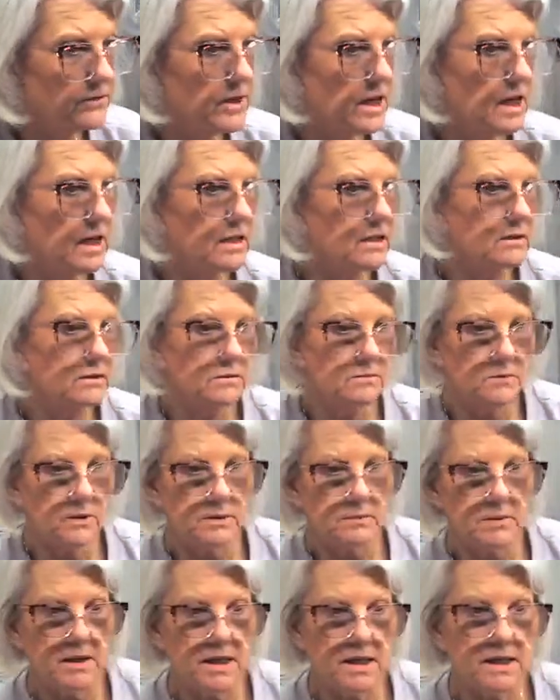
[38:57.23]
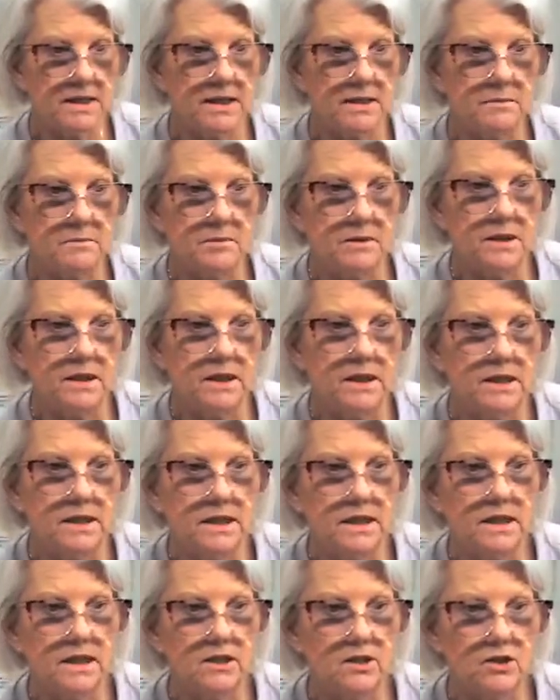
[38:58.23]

not, we may end up ending